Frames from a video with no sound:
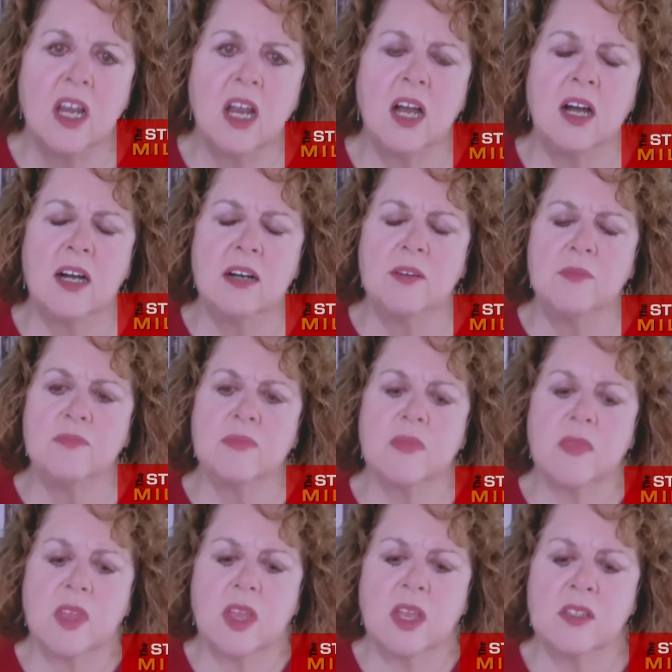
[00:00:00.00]
Um, yeah.
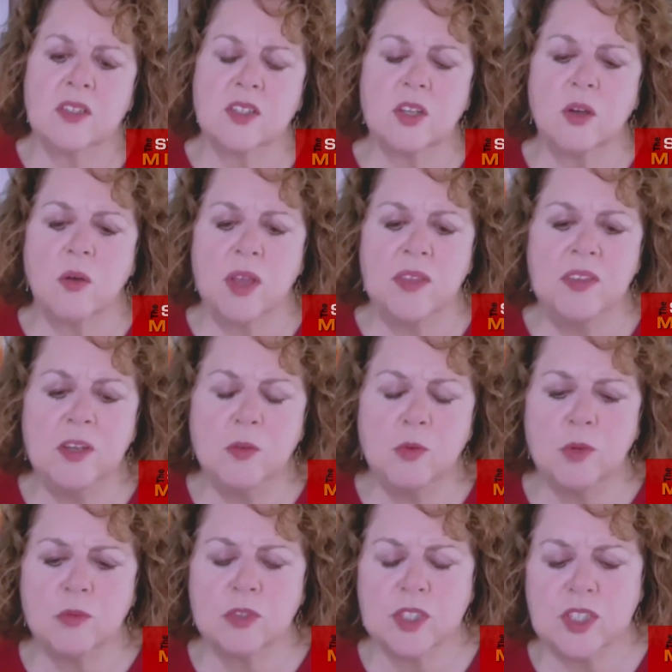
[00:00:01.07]
And so I think
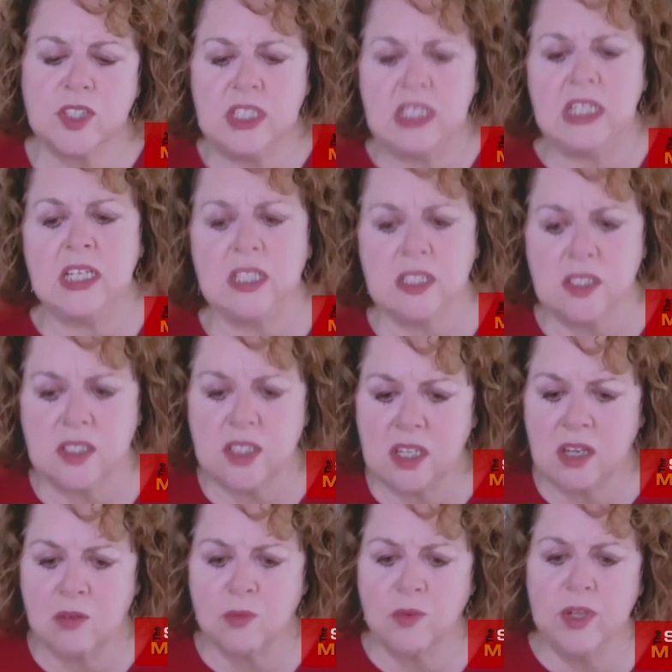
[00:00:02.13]
what we're seeing is
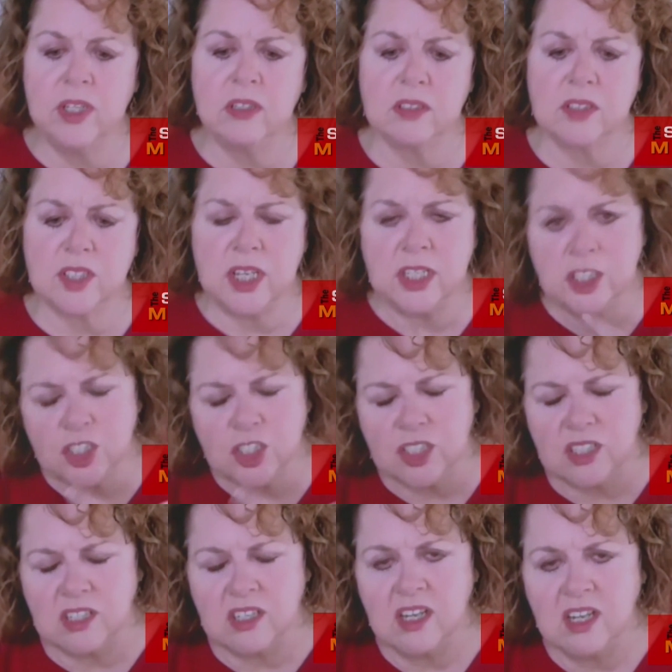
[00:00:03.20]
a real
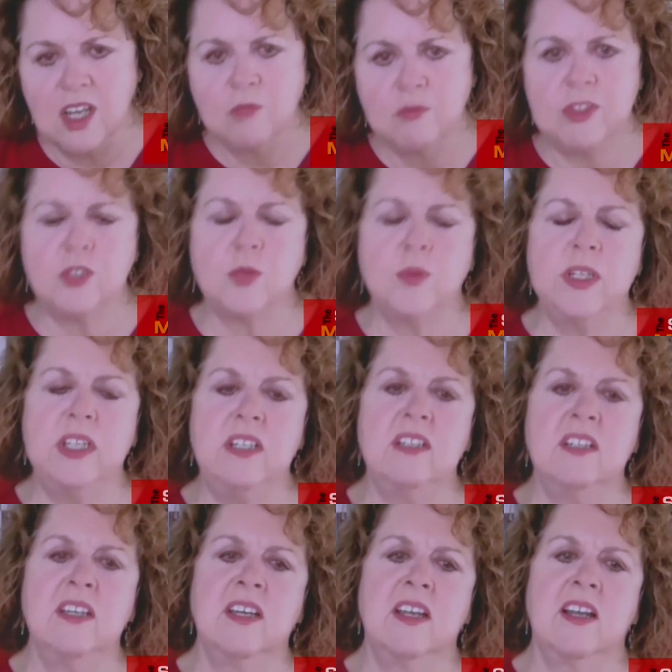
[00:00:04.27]
tension between
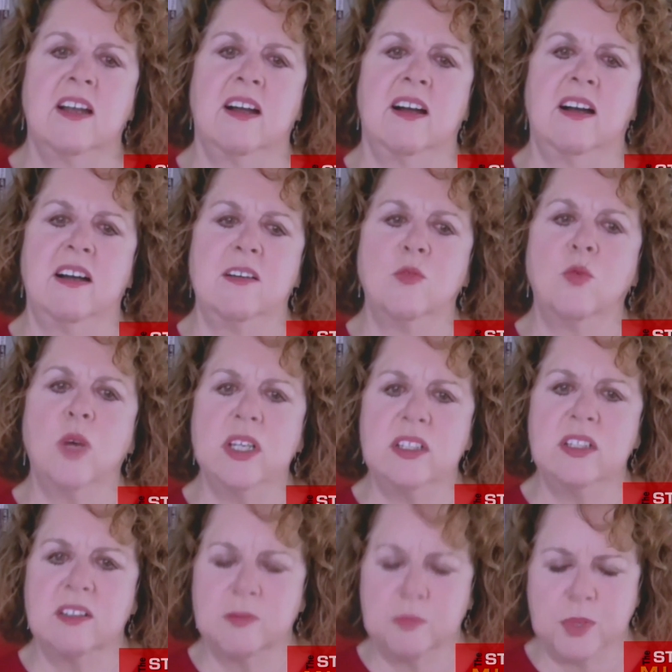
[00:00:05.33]
uh, what
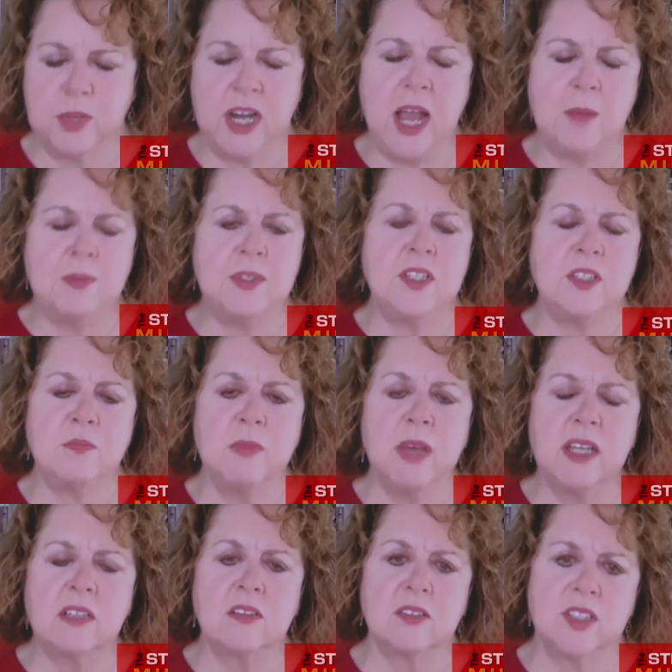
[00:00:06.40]
perhaps his
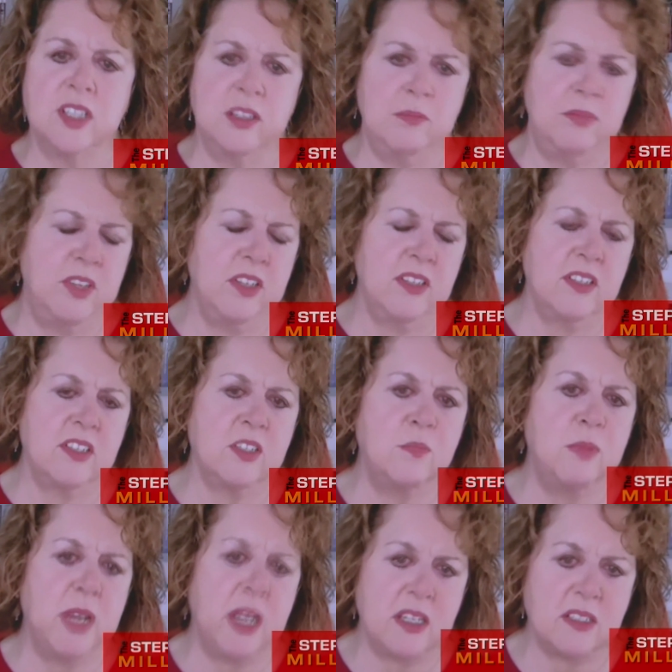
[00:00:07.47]
medical team thinks is
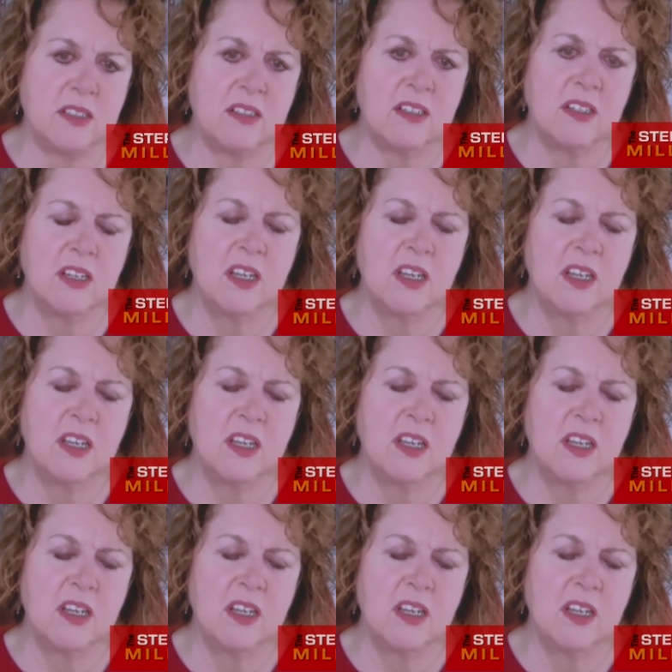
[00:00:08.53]
best.